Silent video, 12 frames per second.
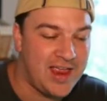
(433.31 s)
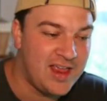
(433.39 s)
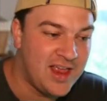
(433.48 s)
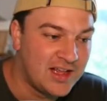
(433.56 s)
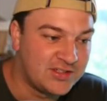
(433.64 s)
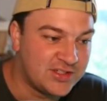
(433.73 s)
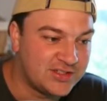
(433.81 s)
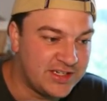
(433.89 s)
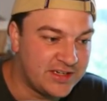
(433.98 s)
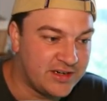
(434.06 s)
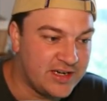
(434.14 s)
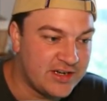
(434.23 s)
So you can see
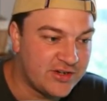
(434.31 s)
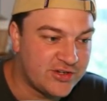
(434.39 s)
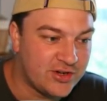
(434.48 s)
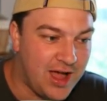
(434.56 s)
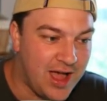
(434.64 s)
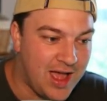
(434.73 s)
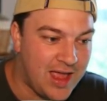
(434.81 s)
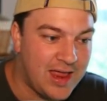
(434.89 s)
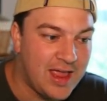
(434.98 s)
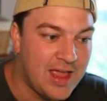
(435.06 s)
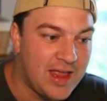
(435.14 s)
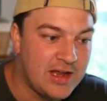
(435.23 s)
here, here's your high,
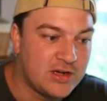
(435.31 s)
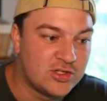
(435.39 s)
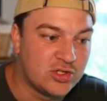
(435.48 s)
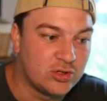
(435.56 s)
here's your